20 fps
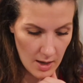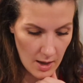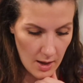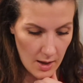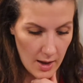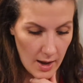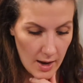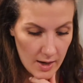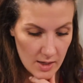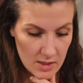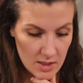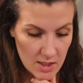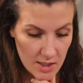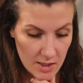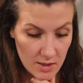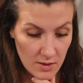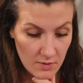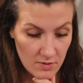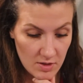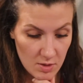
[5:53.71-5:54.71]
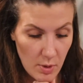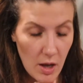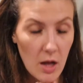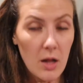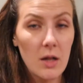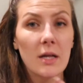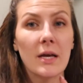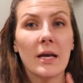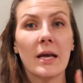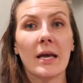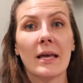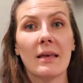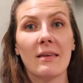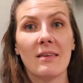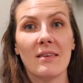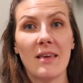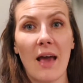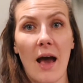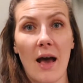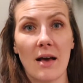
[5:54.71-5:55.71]
Heightened sense of smell,
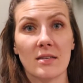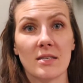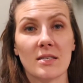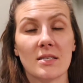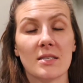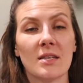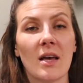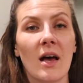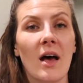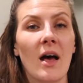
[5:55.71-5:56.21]
yes.